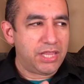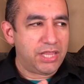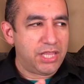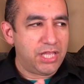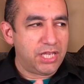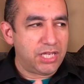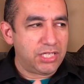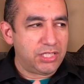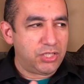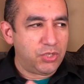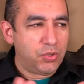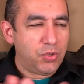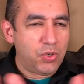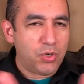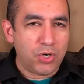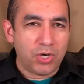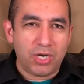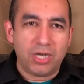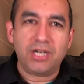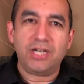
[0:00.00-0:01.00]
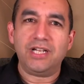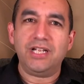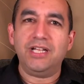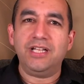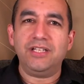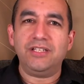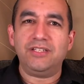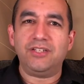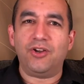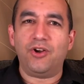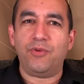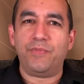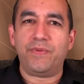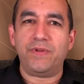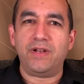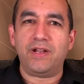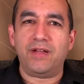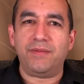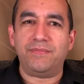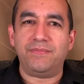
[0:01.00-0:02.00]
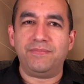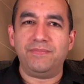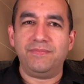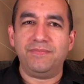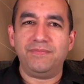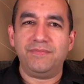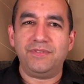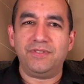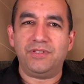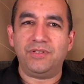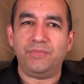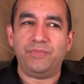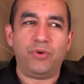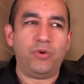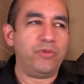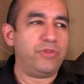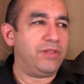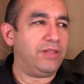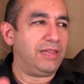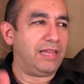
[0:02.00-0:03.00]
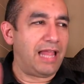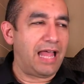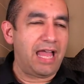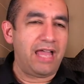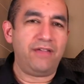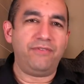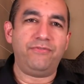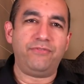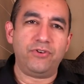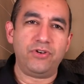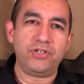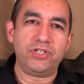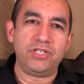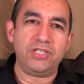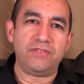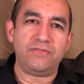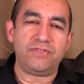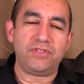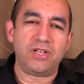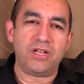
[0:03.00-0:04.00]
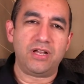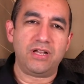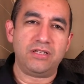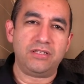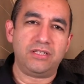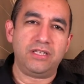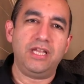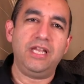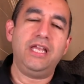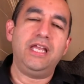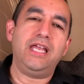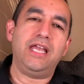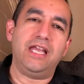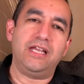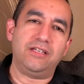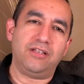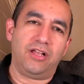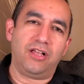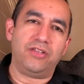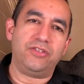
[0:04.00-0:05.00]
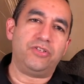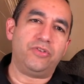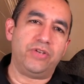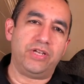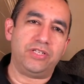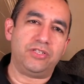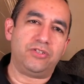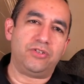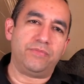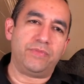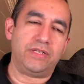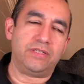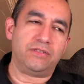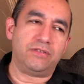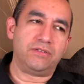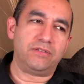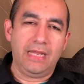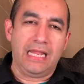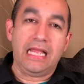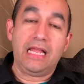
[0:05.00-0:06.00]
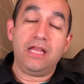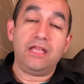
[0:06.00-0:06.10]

the door to open up to both live versions of songs and also instrumentals.